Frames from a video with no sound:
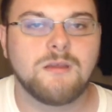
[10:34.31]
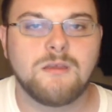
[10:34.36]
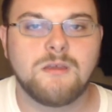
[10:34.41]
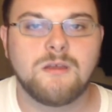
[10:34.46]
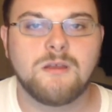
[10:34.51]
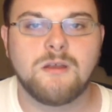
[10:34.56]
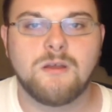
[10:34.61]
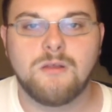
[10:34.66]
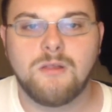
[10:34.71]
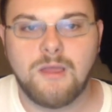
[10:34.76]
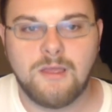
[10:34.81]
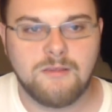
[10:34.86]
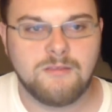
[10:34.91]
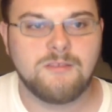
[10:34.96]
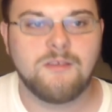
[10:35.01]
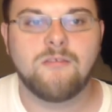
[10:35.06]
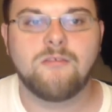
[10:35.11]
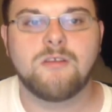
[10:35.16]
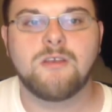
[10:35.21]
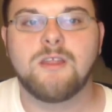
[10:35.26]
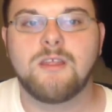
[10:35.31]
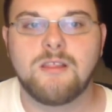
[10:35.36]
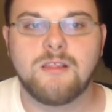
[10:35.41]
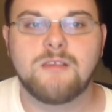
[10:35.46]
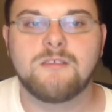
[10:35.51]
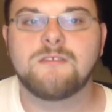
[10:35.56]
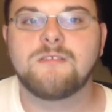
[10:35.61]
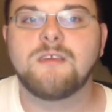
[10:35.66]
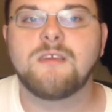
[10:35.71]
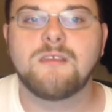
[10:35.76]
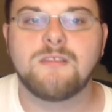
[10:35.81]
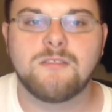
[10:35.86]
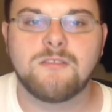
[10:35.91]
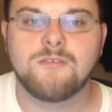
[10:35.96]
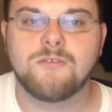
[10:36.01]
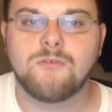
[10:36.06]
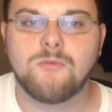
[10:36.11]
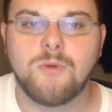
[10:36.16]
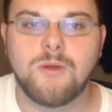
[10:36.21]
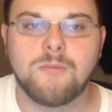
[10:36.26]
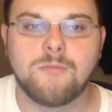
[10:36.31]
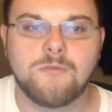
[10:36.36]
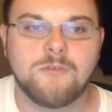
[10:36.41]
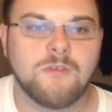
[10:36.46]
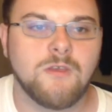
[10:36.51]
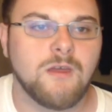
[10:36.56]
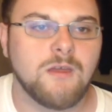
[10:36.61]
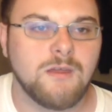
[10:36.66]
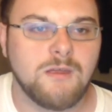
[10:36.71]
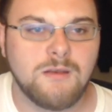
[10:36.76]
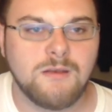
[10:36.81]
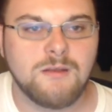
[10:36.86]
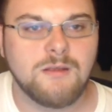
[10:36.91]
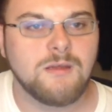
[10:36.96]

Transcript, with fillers: you know, like 7 Deadly Sins website.